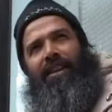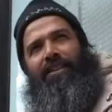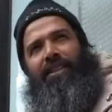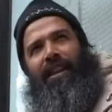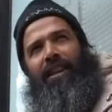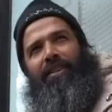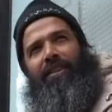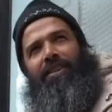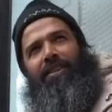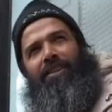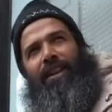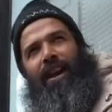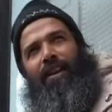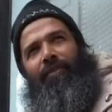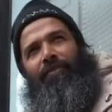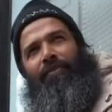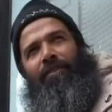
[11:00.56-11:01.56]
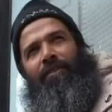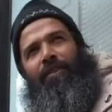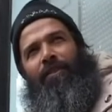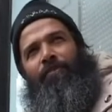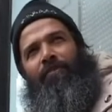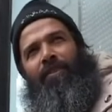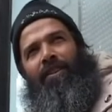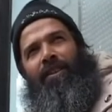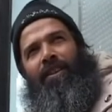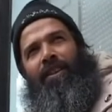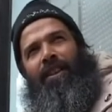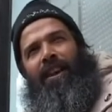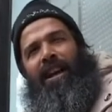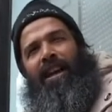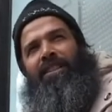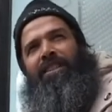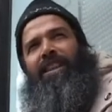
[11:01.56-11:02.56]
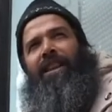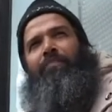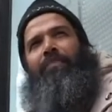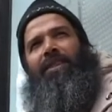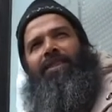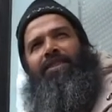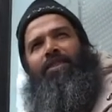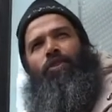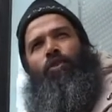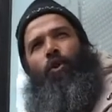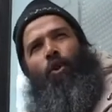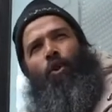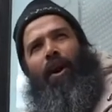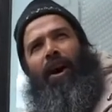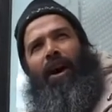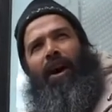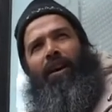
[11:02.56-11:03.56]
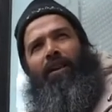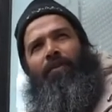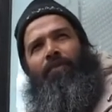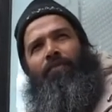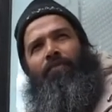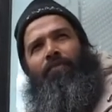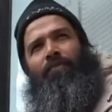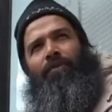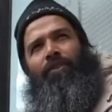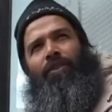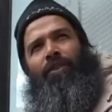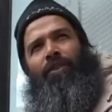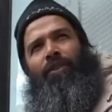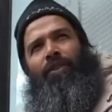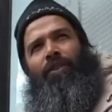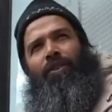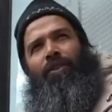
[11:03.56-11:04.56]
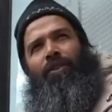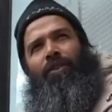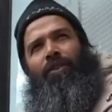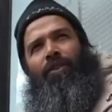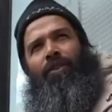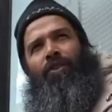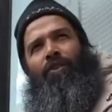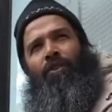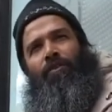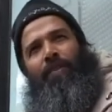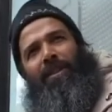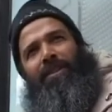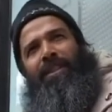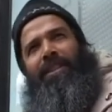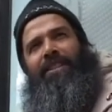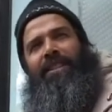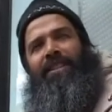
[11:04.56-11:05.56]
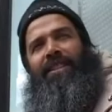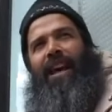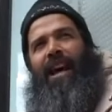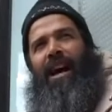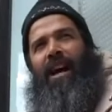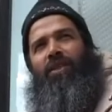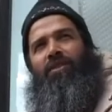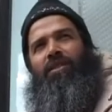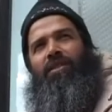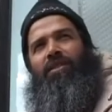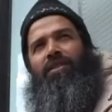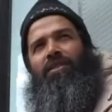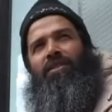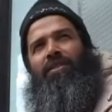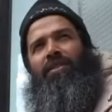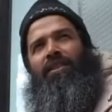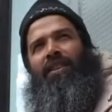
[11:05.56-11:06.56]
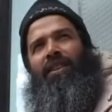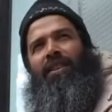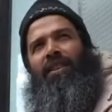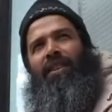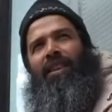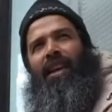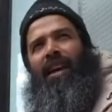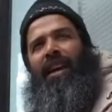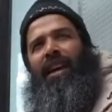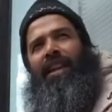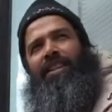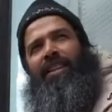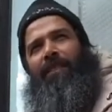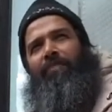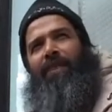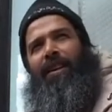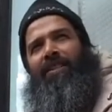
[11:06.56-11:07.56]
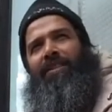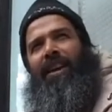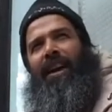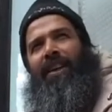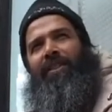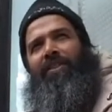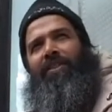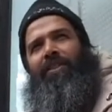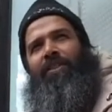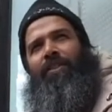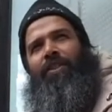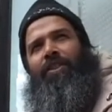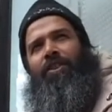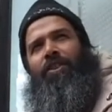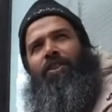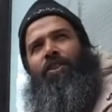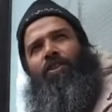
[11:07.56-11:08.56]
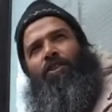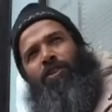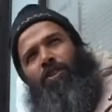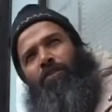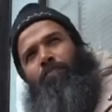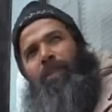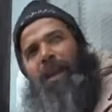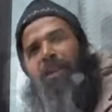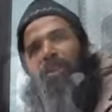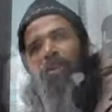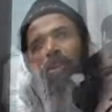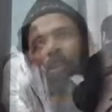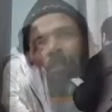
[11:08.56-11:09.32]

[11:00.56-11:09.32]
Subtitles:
selling the stuff, I sent my daughter to my sister's house, and I sent my son back to his